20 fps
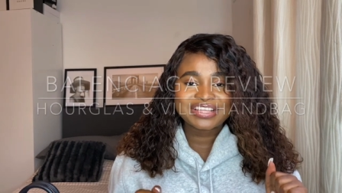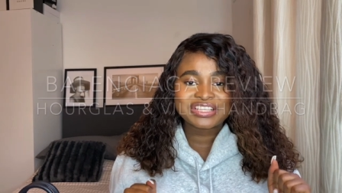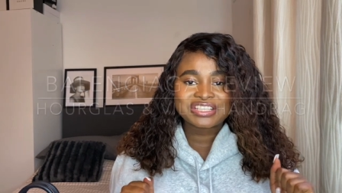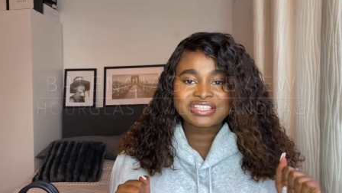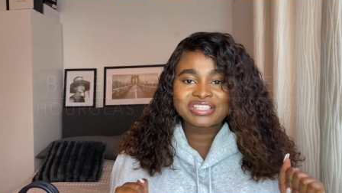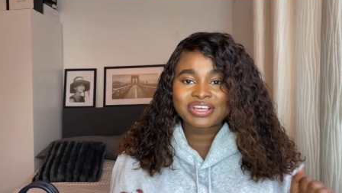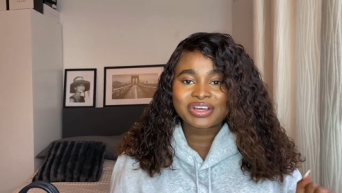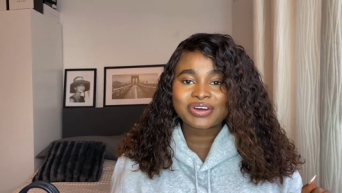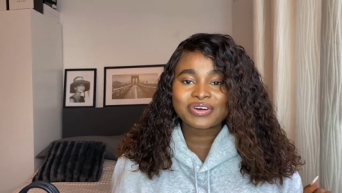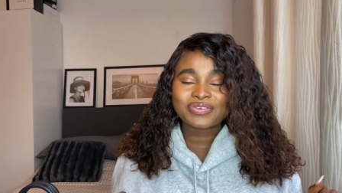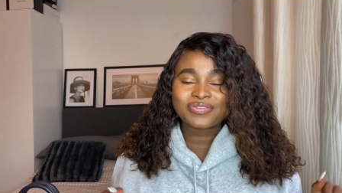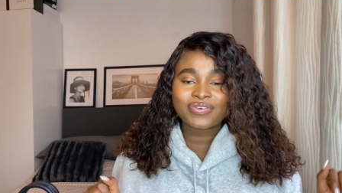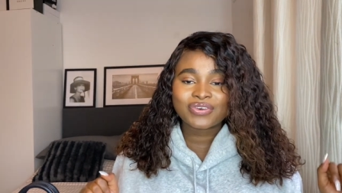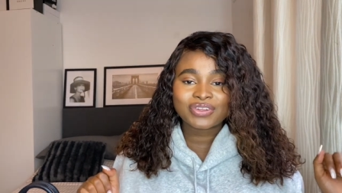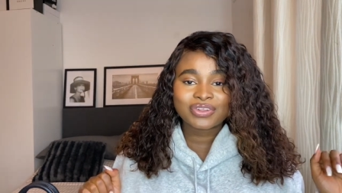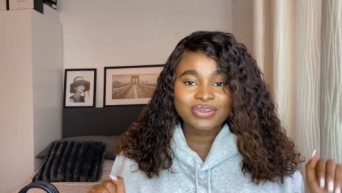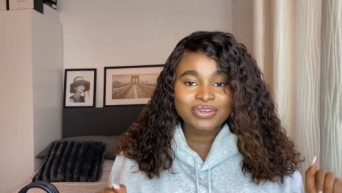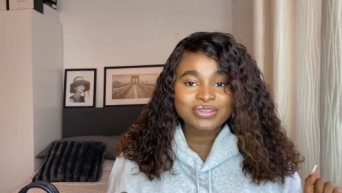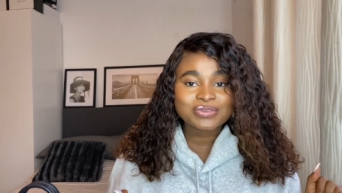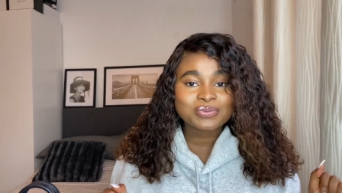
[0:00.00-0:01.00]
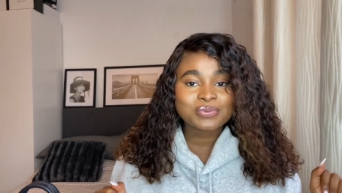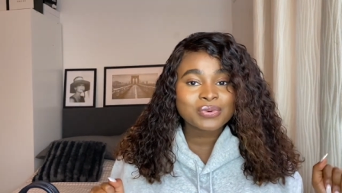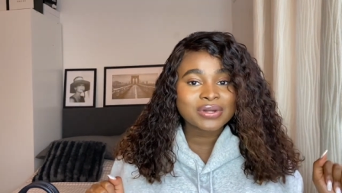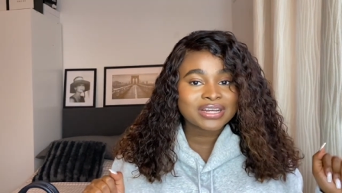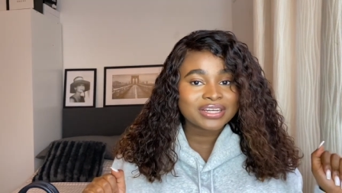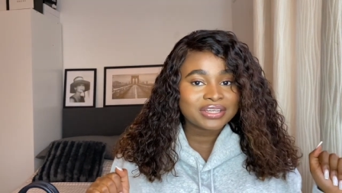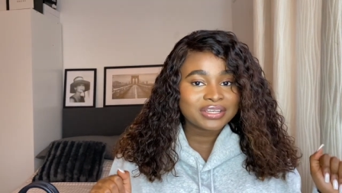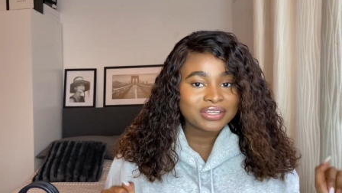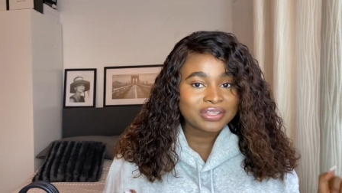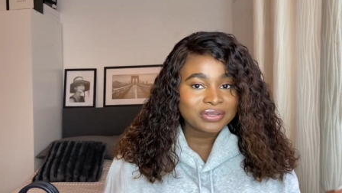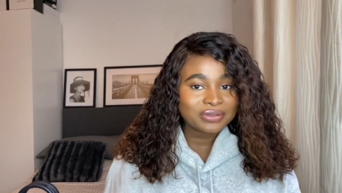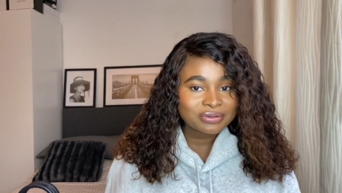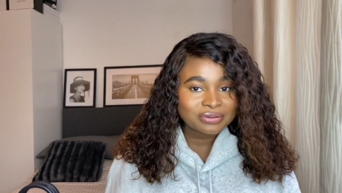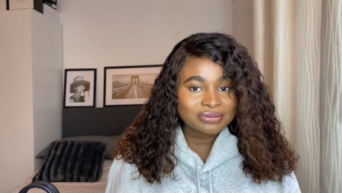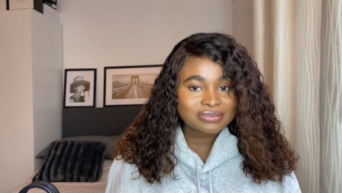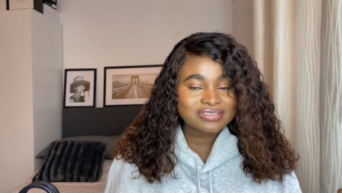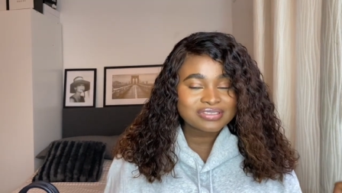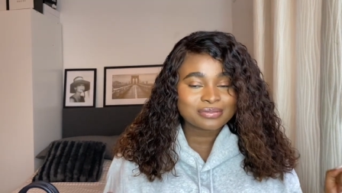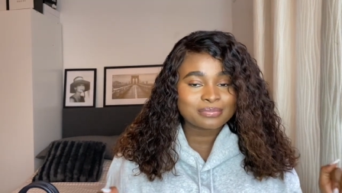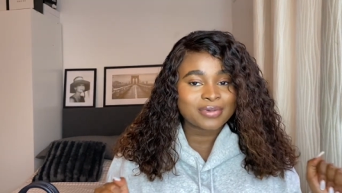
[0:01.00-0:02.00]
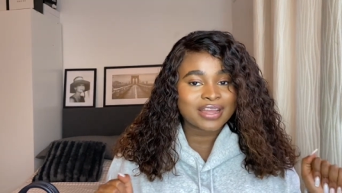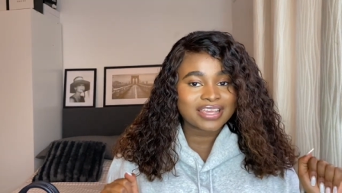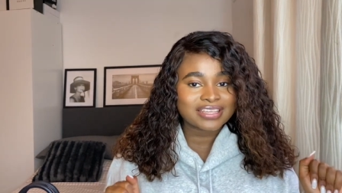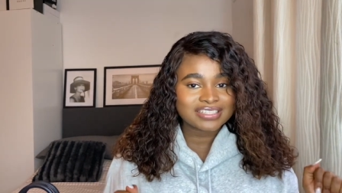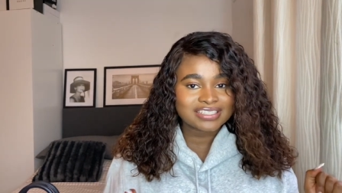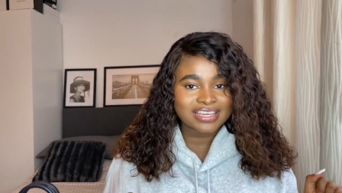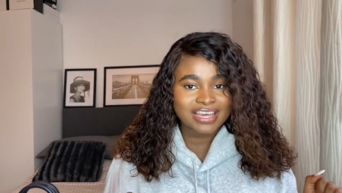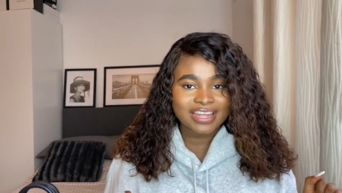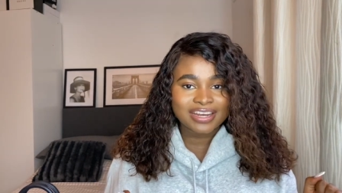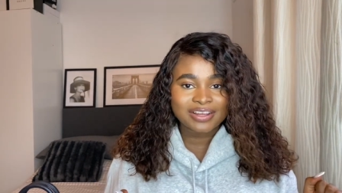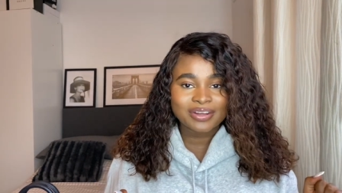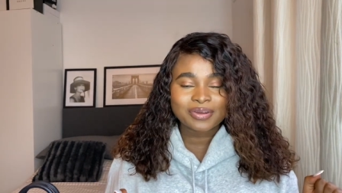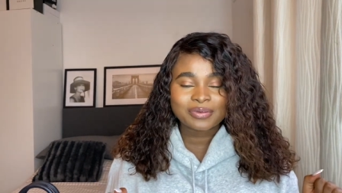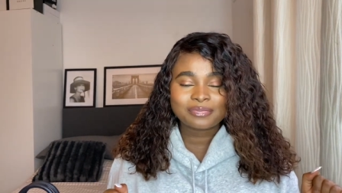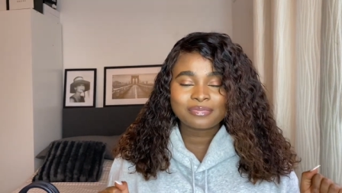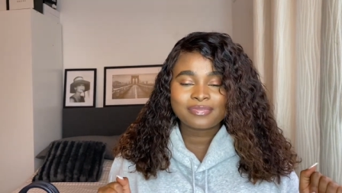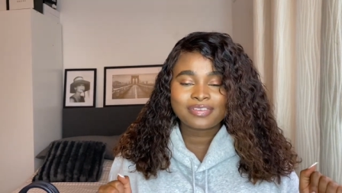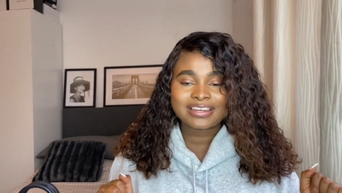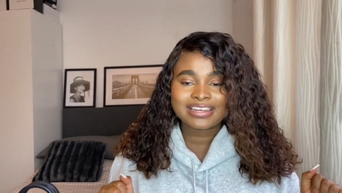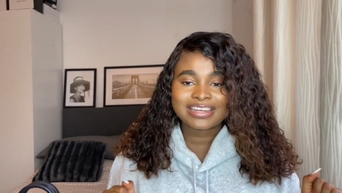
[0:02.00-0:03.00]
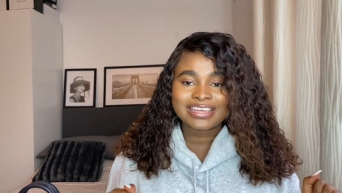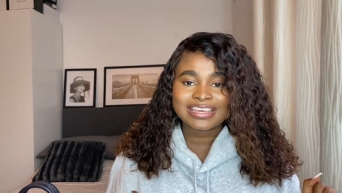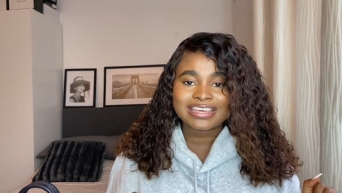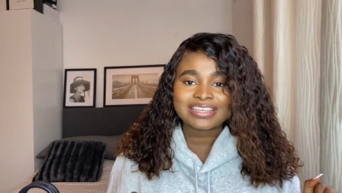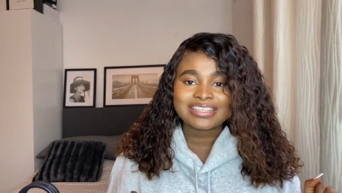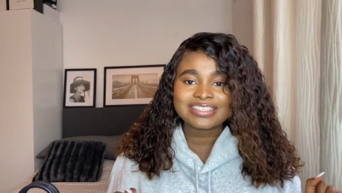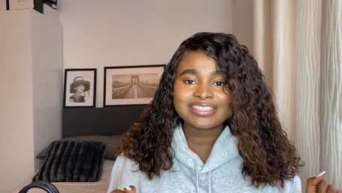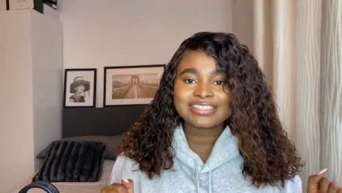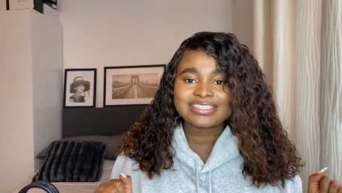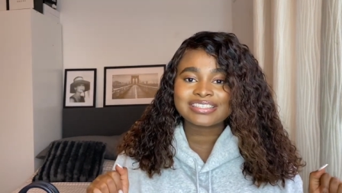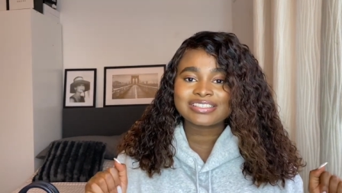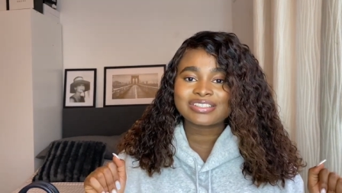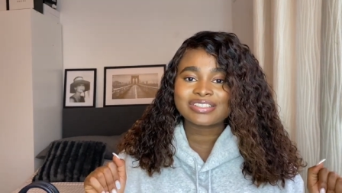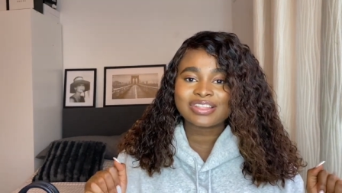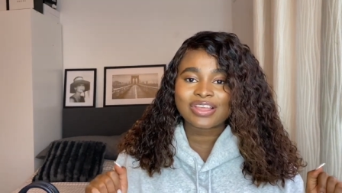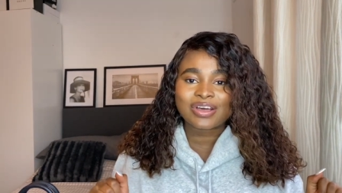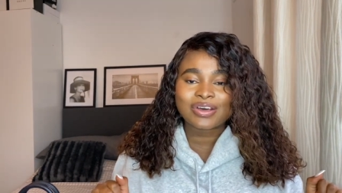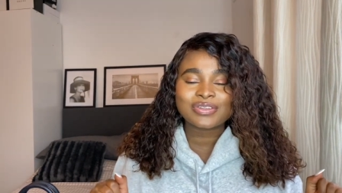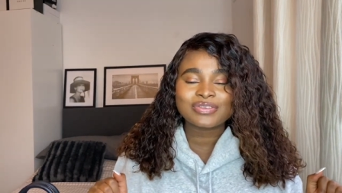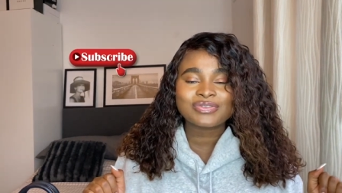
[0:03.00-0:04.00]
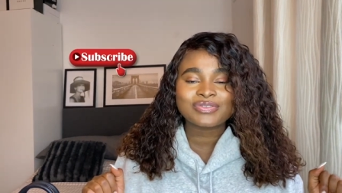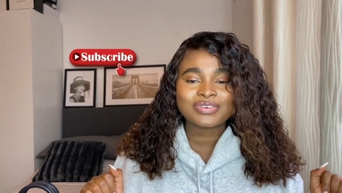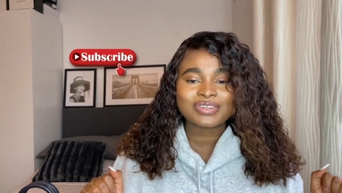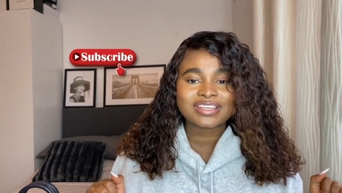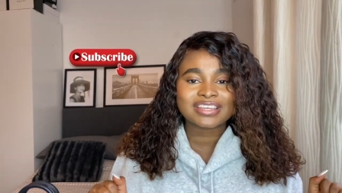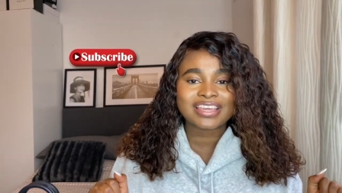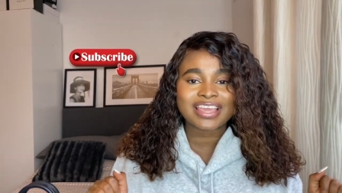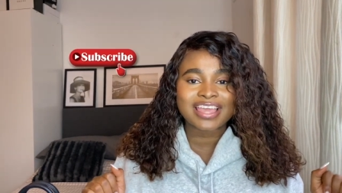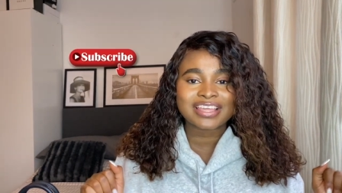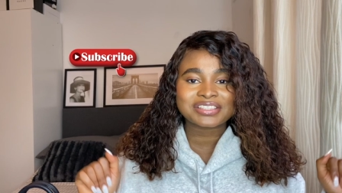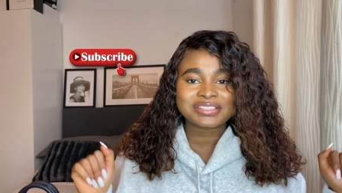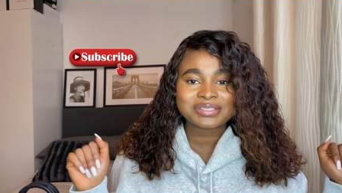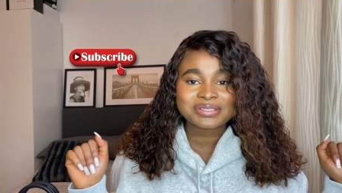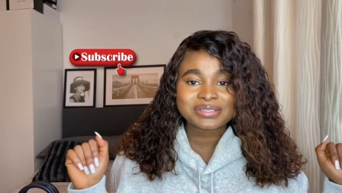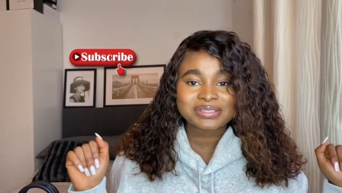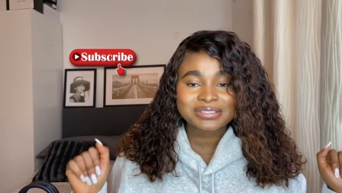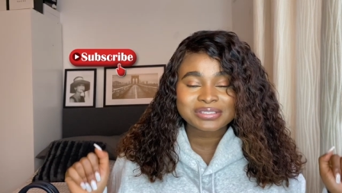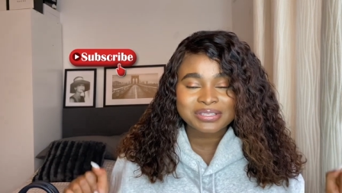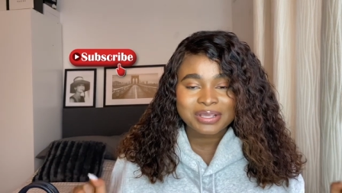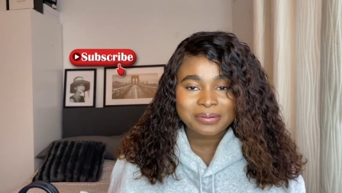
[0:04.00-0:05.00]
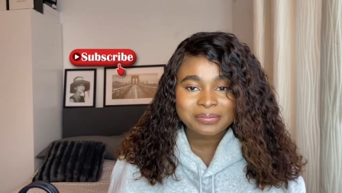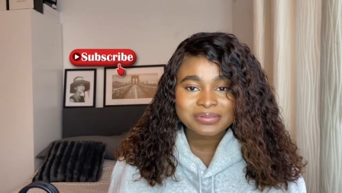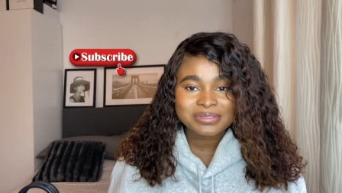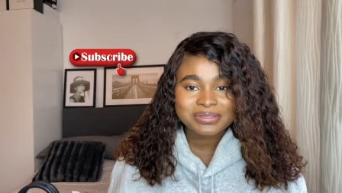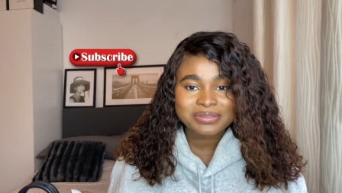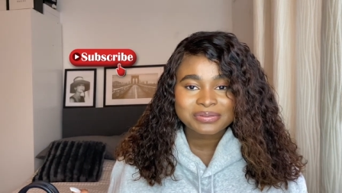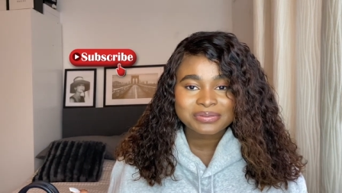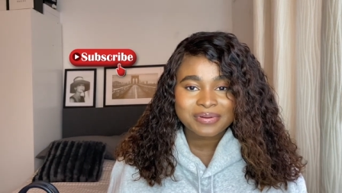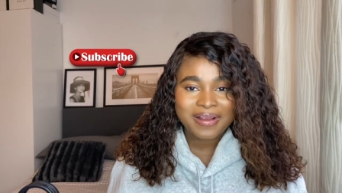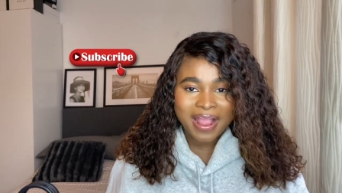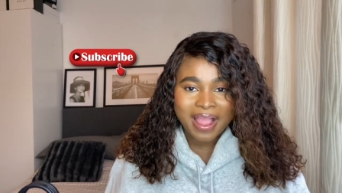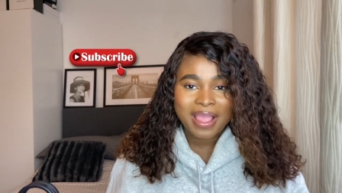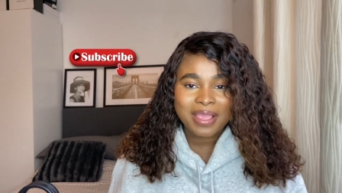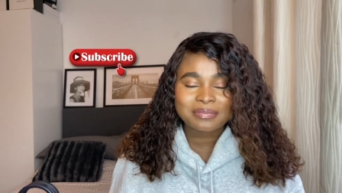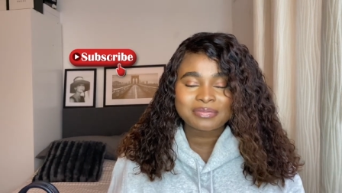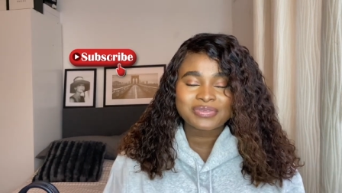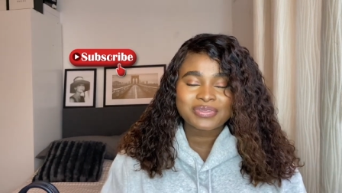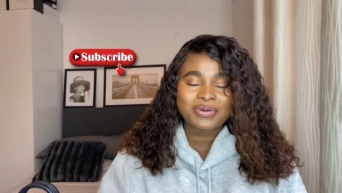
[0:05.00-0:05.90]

So for those who are new to my channel, please don't forget to subscribe.